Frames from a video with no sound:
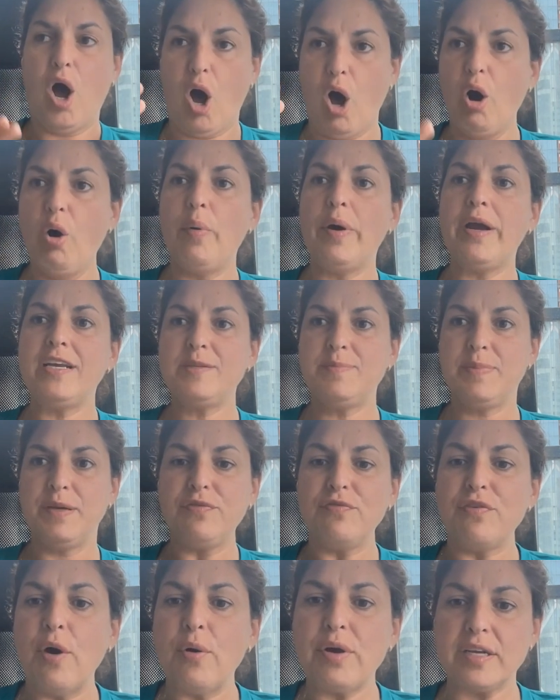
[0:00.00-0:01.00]
Always be
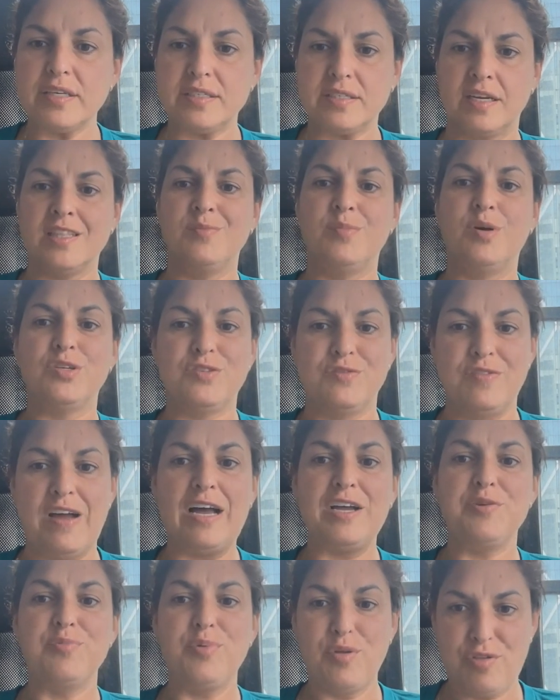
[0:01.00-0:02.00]
focused on the most
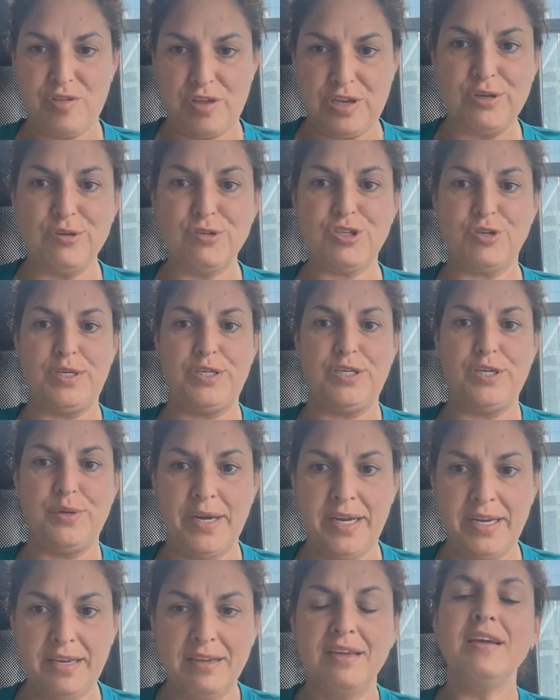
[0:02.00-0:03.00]
valuable thing you should be
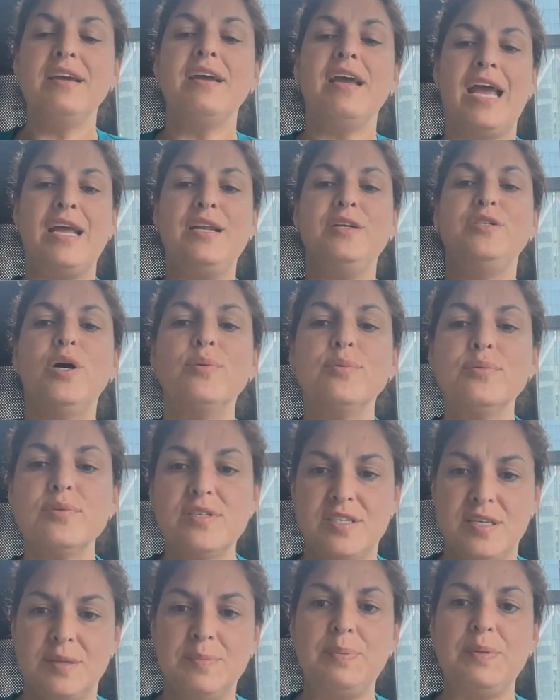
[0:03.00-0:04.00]
doing, and don't
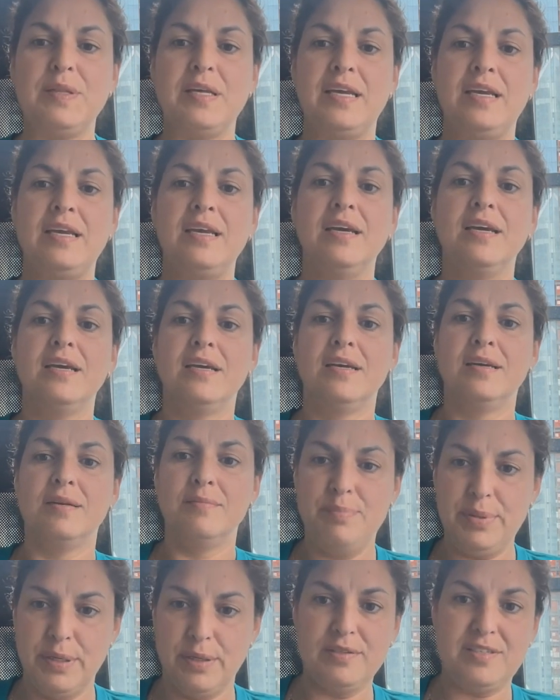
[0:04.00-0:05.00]
simply
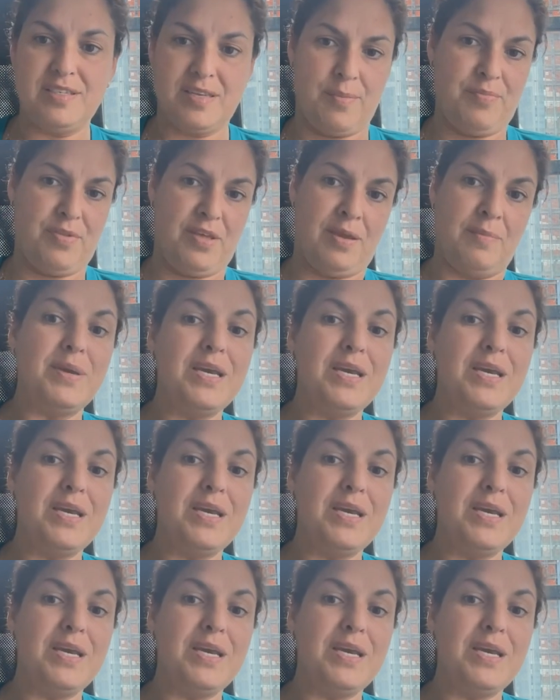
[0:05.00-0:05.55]
build something